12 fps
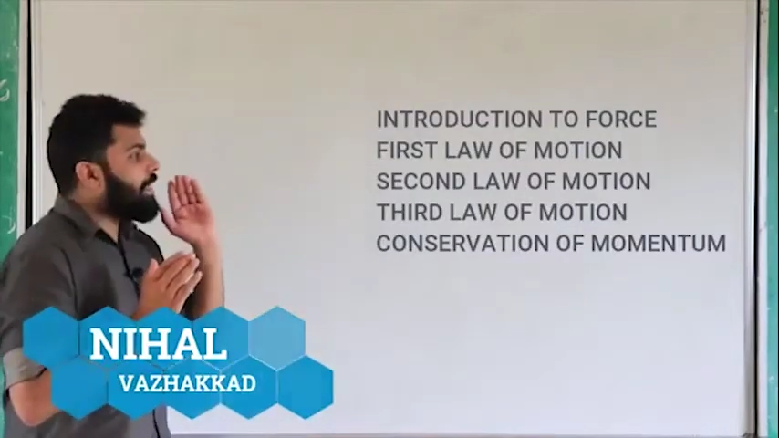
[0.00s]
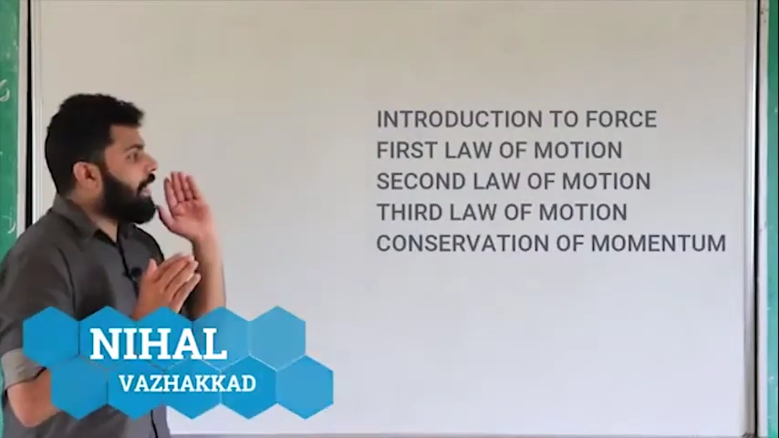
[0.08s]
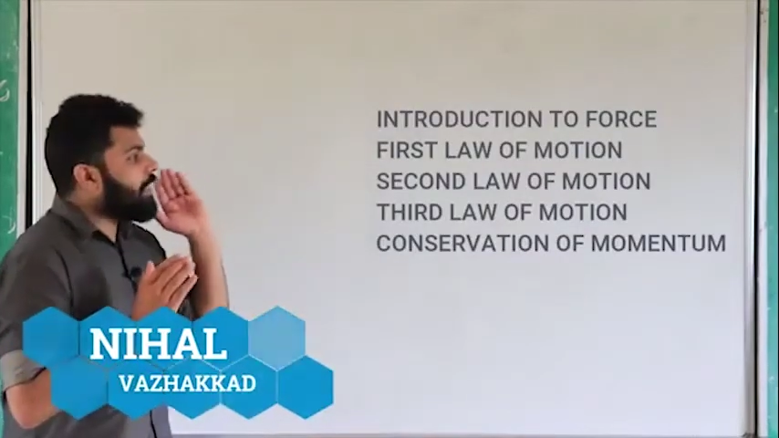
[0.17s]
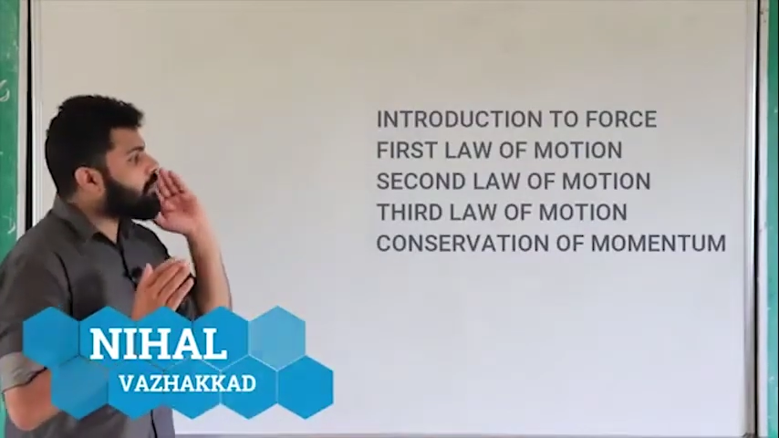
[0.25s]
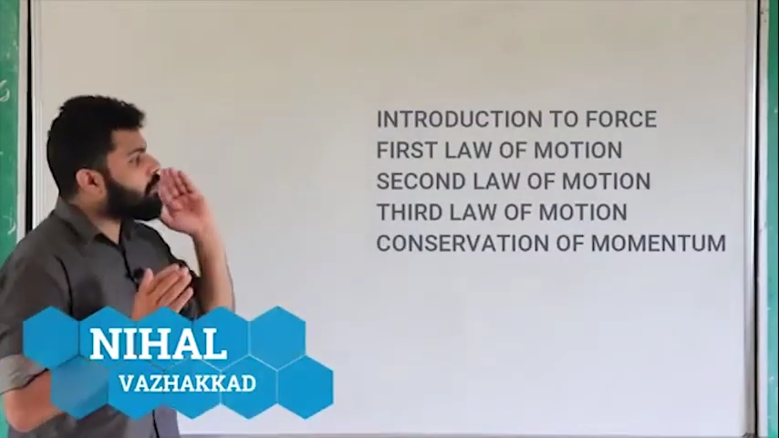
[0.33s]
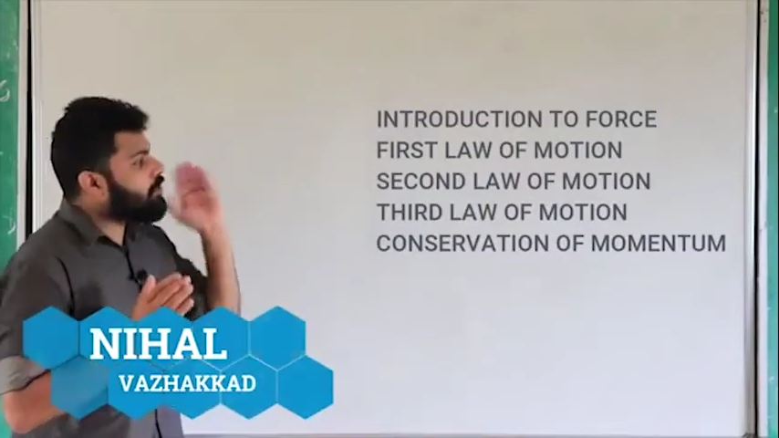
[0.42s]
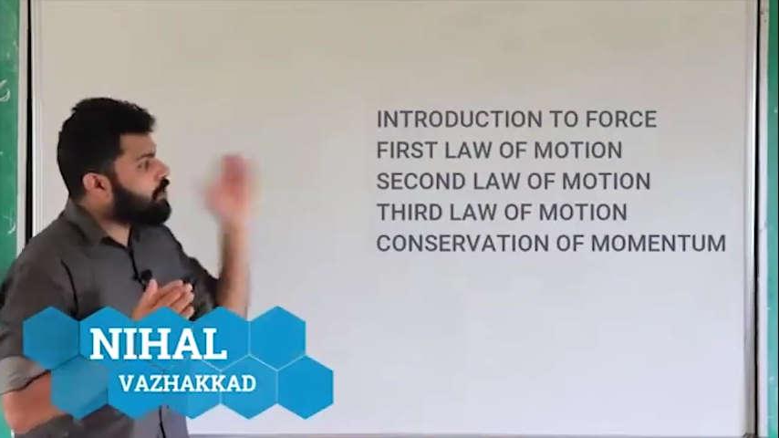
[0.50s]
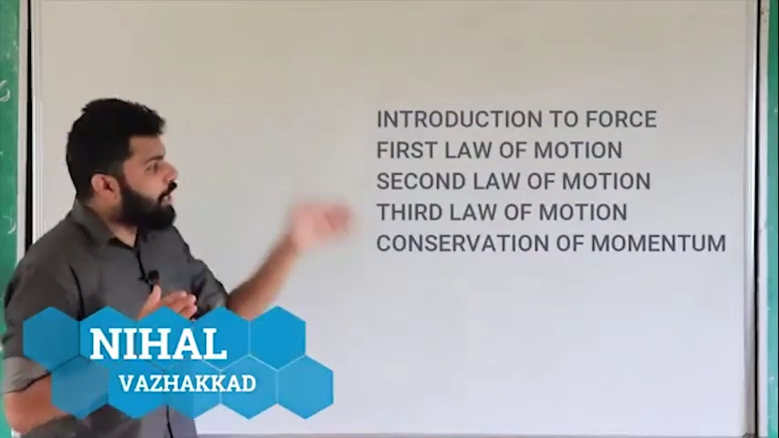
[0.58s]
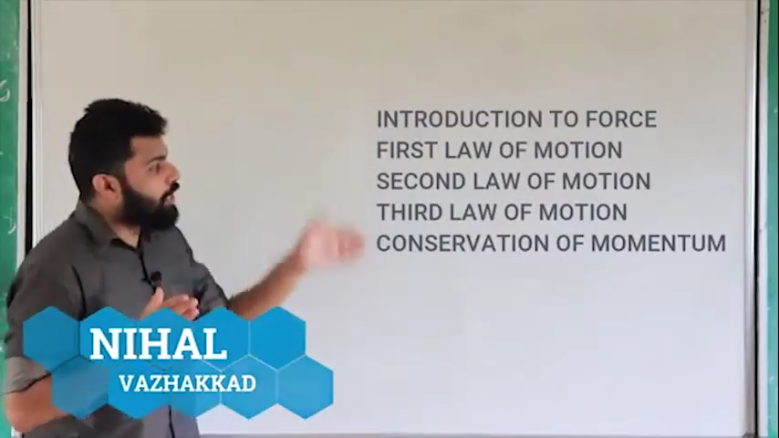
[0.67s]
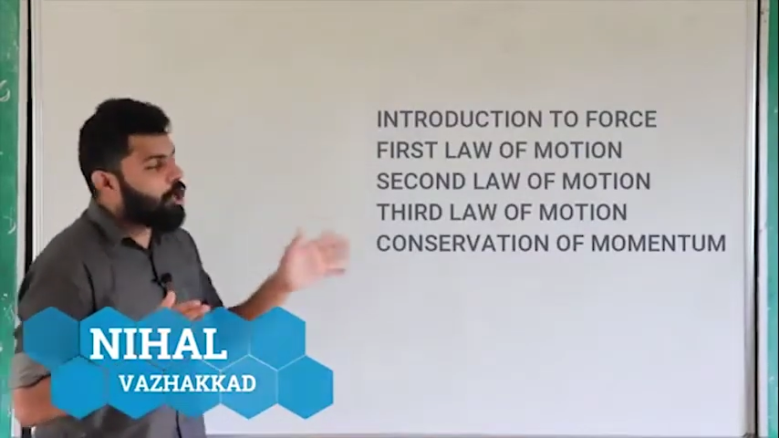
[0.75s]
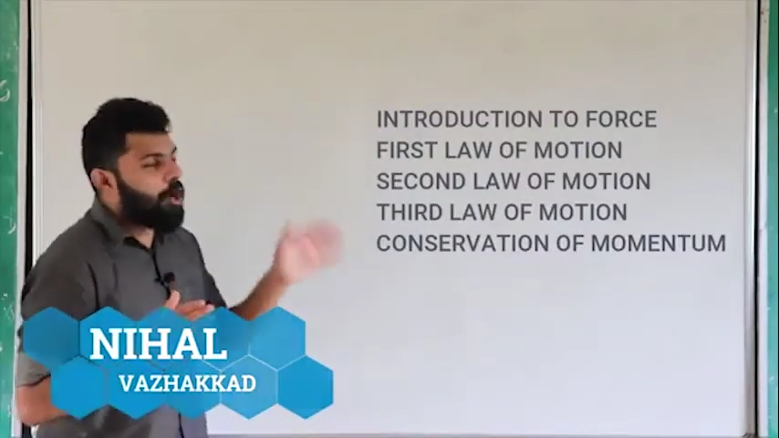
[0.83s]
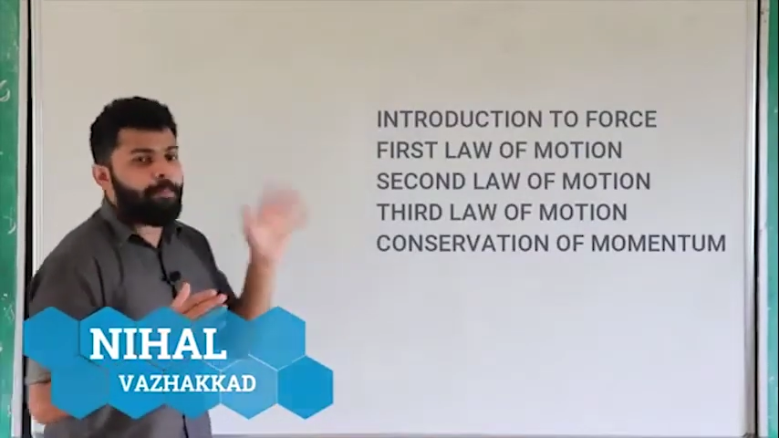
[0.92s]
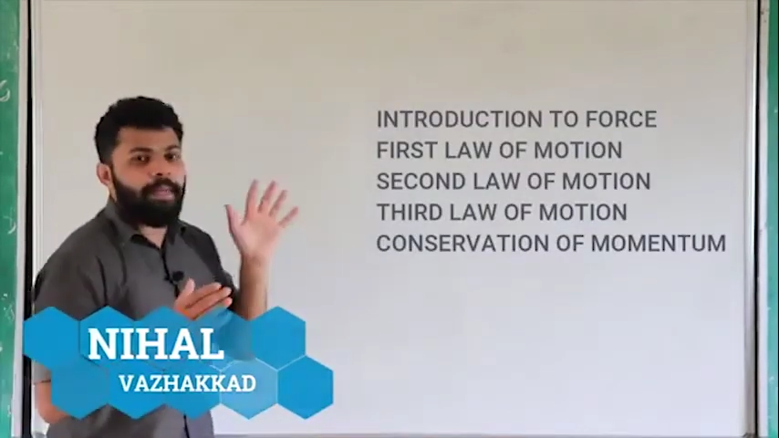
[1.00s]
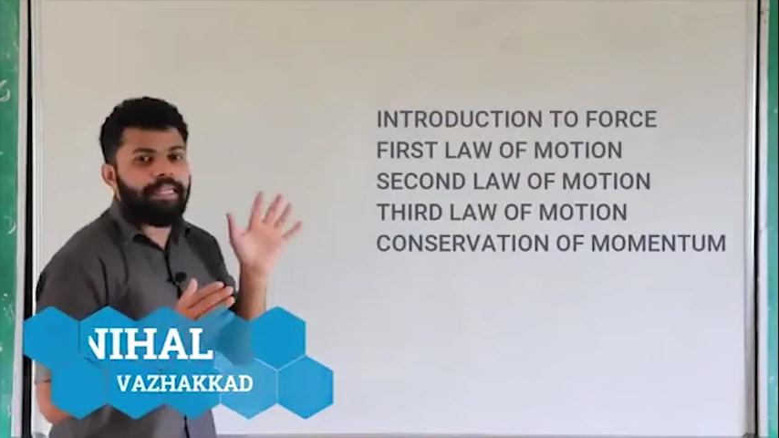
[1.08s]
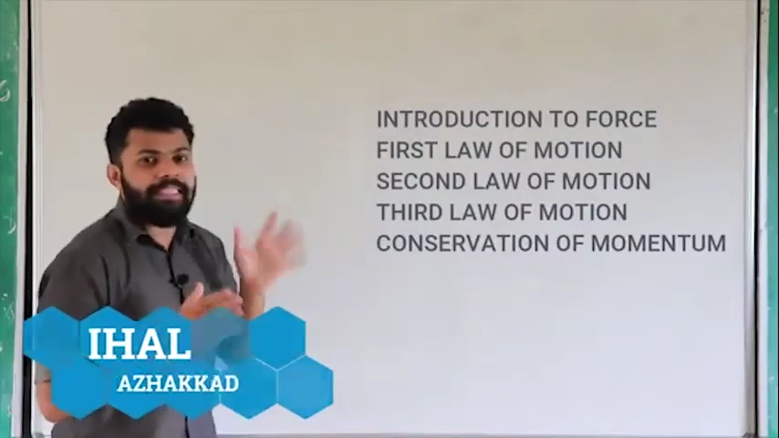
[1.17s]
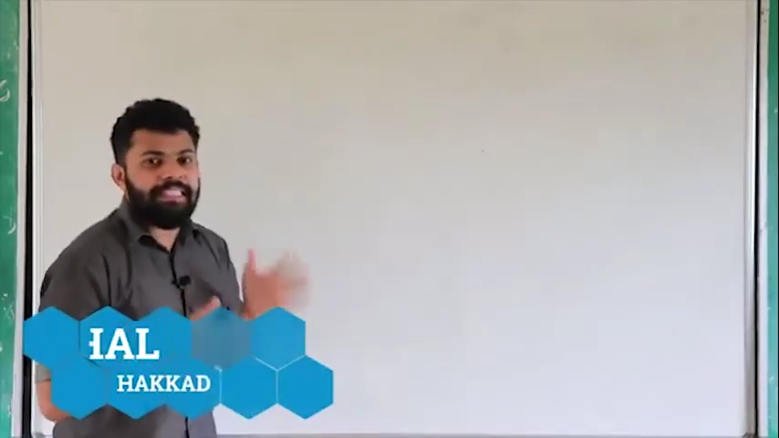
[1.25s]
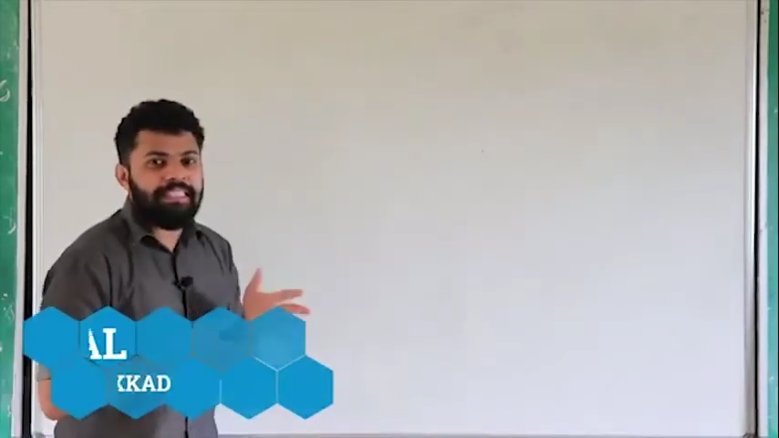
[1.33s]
next 3 topics